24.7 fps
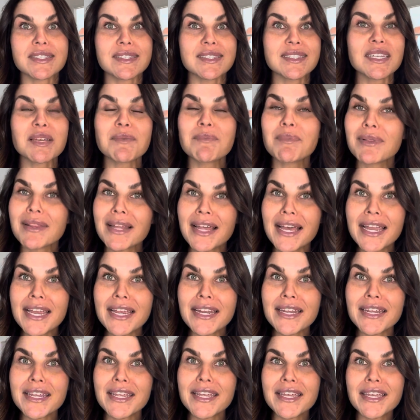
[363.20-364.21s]
zip
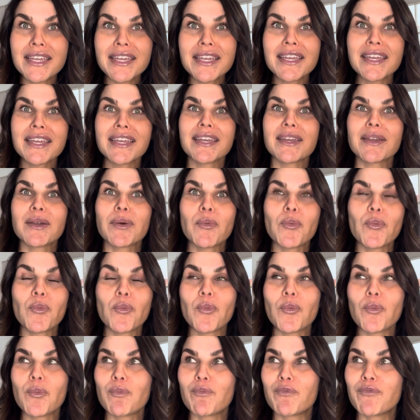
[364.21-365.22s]
lining,
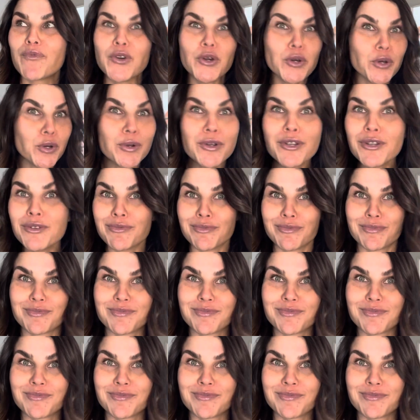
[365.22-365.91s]
food.